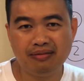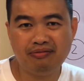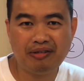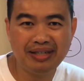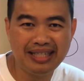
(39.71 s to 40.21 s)

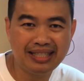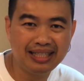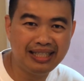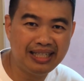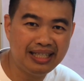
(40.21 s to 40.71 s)
very
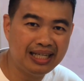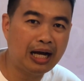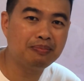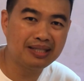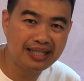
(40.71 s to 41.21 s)
easily
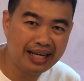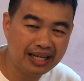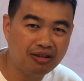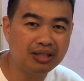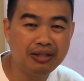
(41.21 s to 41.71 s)
upset or